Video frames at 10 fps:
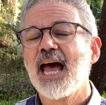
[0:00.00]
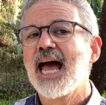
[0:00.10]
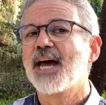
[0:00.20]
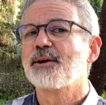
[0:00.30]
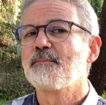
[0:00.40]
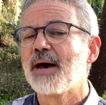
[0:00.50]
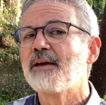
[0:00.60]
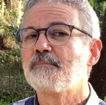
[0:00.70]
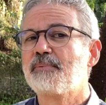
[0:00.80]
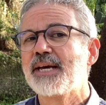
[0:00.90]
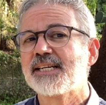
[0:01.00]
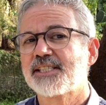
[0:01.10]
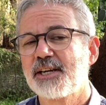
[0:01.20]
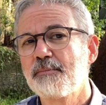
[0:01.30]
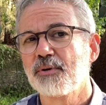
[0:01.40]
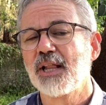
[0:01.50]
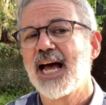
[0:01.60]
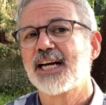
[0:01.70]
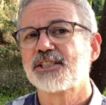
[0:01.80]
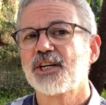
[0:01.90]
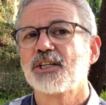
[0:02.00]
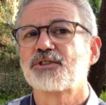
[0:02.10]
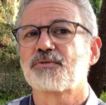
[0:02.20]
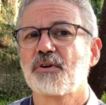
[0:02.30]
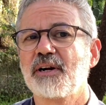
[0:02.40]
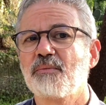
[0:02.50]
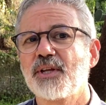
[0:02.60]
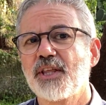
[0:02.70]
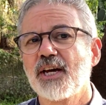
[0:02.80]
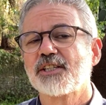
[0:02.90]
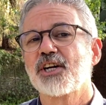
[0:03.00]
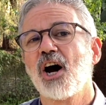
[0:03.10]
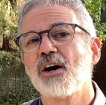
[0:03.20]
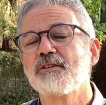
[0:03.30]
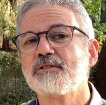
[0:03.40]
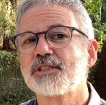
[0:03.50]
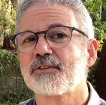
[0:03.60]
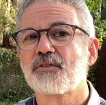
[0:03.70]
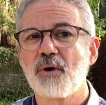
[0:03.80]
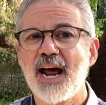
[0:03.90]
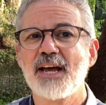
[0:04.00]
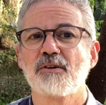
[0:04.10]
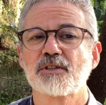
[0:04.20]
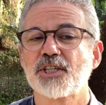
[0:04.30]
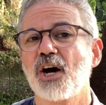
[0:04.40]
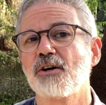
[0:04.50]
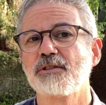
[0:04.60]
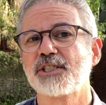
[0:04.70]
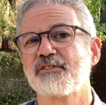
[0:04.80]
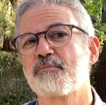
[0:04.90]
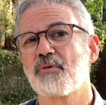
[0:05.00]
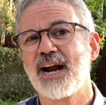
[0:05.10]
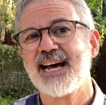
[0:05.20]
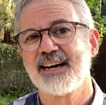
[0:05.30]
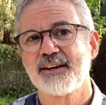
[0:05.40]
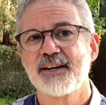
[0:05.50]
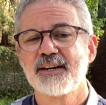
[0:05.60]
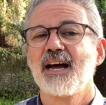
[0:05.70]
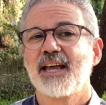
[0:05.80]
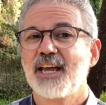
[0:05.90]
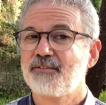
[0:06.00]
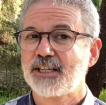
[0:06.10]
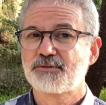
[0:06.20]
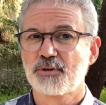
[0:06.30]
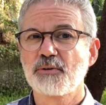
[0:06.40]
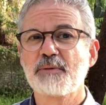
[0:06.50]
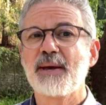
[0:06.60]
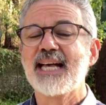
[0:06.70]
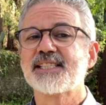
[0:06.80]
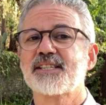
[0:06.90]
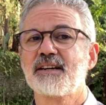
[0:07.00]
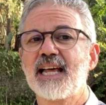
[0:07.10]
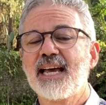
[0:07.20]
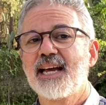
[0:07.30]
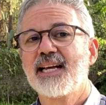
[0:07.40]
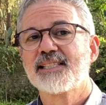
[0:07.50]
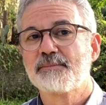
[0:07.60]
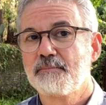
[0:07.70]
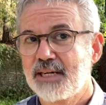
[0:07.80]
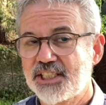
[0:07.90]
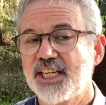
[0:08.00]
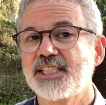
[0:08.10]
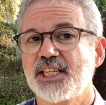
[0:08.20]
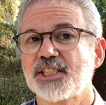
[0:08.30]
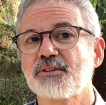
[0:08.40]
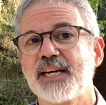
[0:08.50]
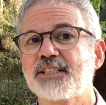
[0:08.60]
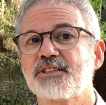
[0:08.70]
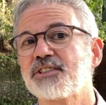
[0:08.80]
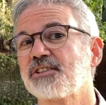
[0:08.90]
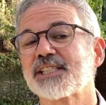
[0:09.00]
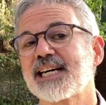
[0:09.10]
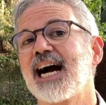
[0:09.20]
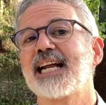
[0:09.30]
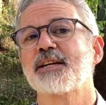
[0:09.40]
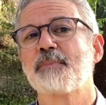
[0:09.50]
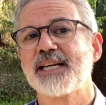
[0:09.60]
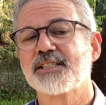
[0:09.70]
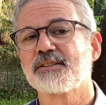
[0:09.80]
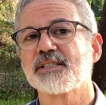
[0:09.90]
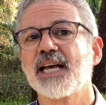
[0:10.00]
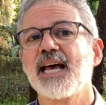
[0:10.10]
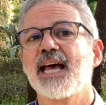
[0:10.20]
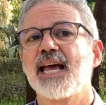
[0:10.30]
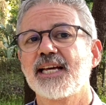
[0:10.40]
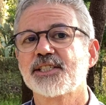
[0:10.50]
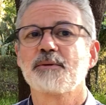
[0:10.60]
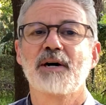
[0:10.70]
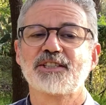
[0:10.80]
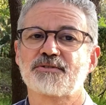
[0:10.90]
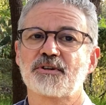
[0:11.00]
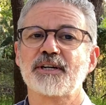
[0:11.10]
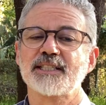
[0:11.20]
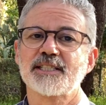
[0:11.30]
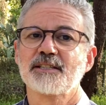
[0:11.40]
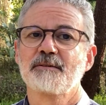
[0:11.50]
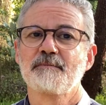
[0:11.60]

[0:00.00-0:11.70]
And it may be as simple as drawing with tones of grey or tones of brown. If I draw with pencil, it's much easier to introduce coloured pencils into my drawings.